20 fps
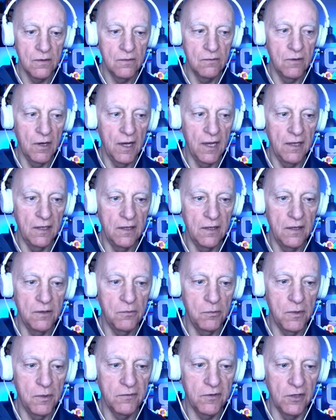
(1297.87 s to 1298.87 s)
Right,
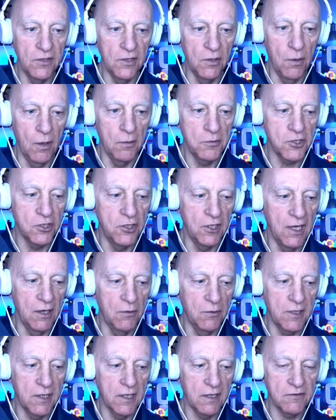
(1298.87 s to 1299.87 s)
we've got no option now. We're
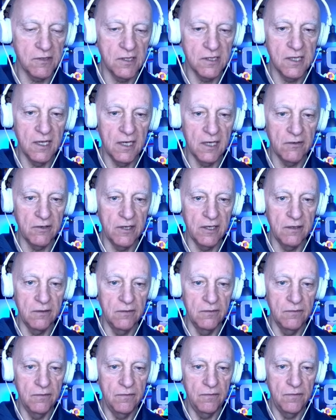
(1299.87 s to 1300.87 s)
going to have to take her out.
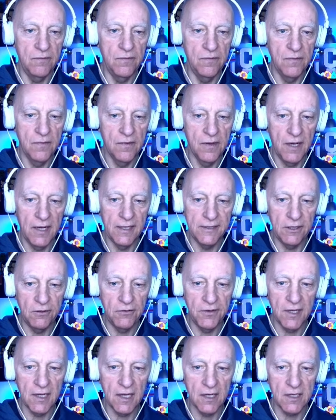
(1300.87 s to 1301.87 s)
I don't think I